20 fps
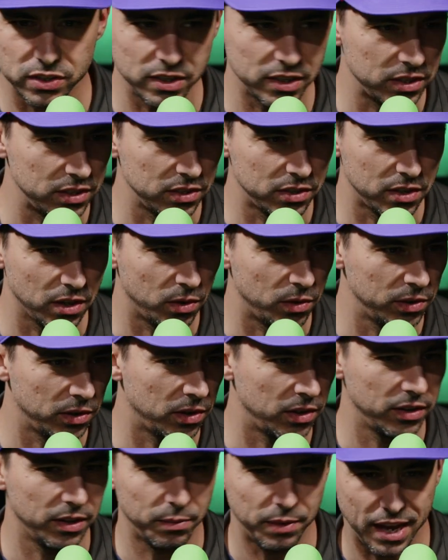This is going
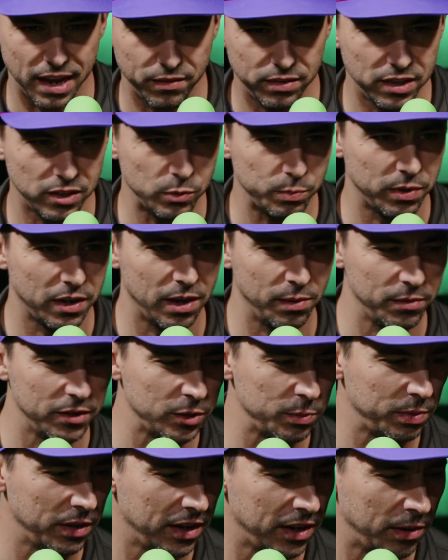on. I'm having this
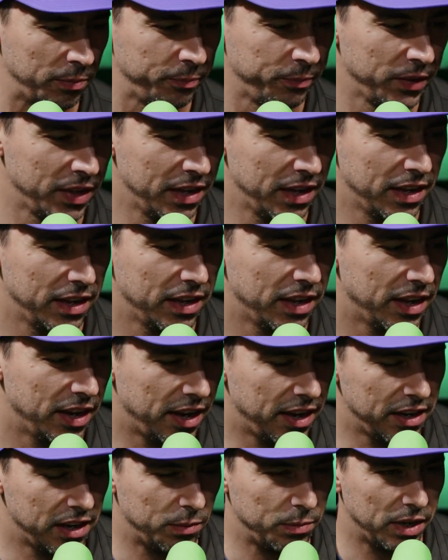problem.
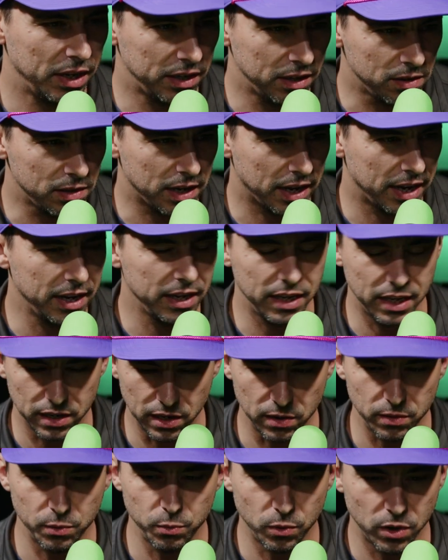And I'm like, okay, and
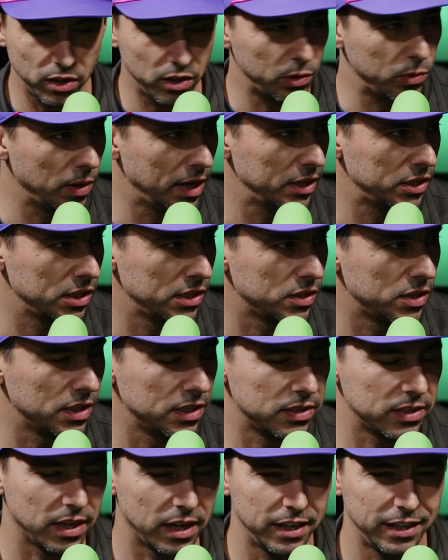one of the questions
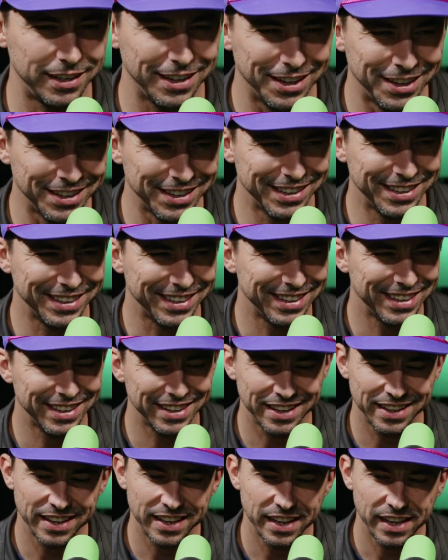is like,
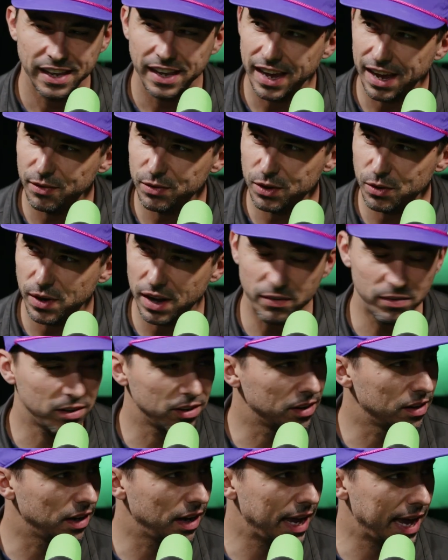have you
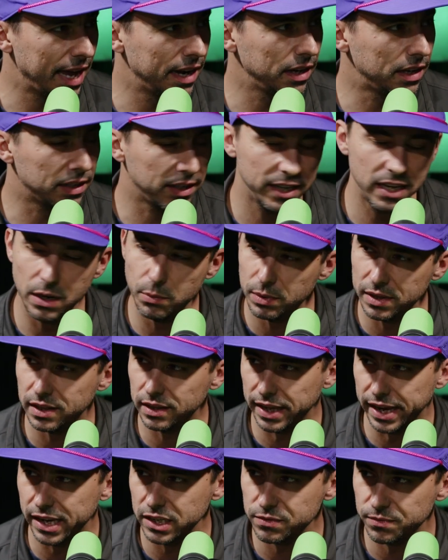ever had a claim in the
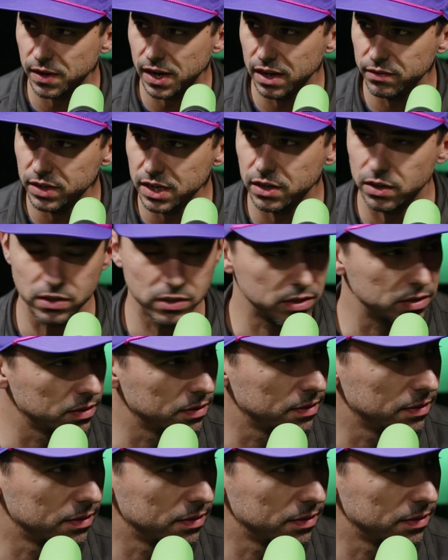last 5 years?